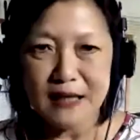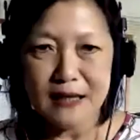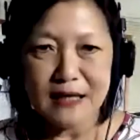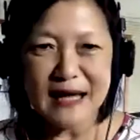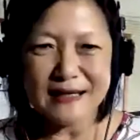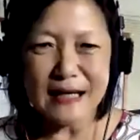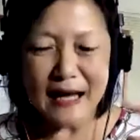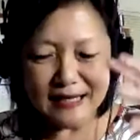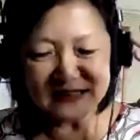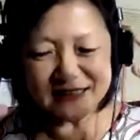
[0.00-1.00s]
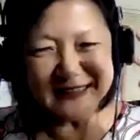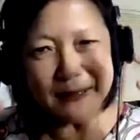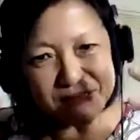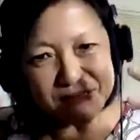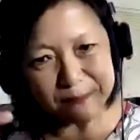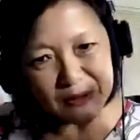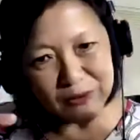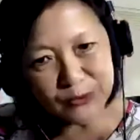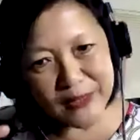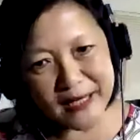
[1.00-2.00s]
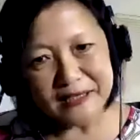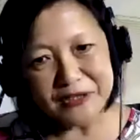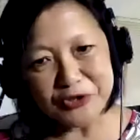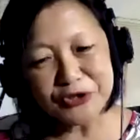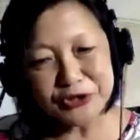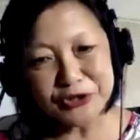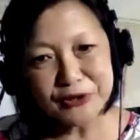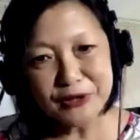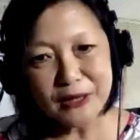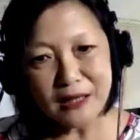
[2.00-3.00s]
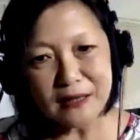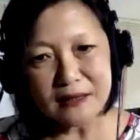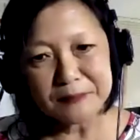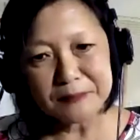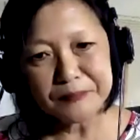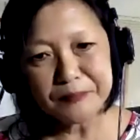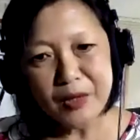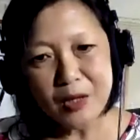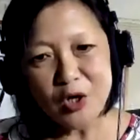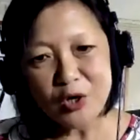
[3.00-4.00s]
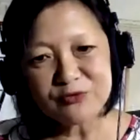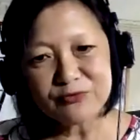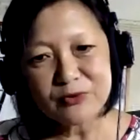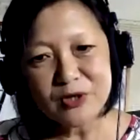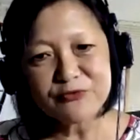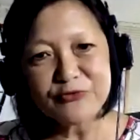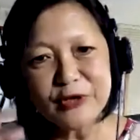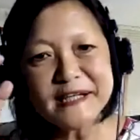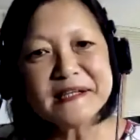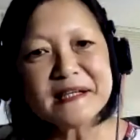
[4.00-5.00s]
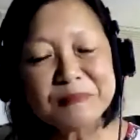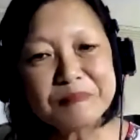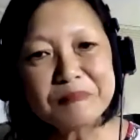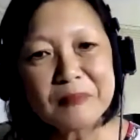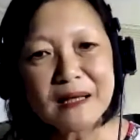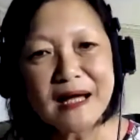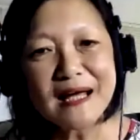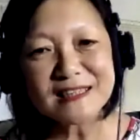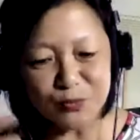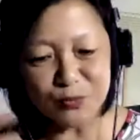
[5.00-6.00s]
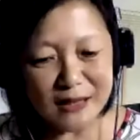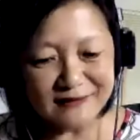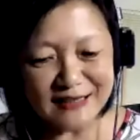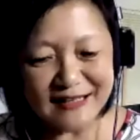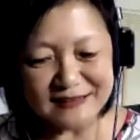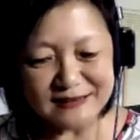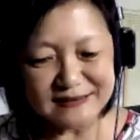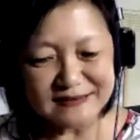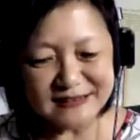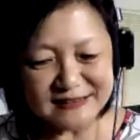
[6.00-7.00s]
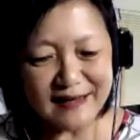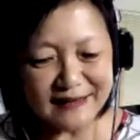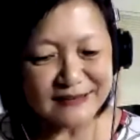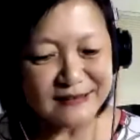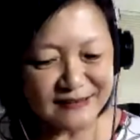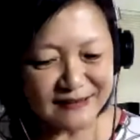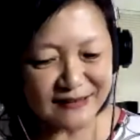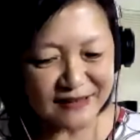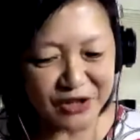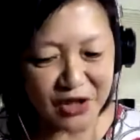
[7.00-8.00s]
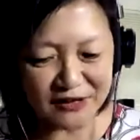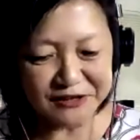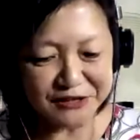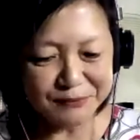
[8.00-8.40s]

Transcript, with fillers: an acceptable range um, of freedom as well as style and knowledge.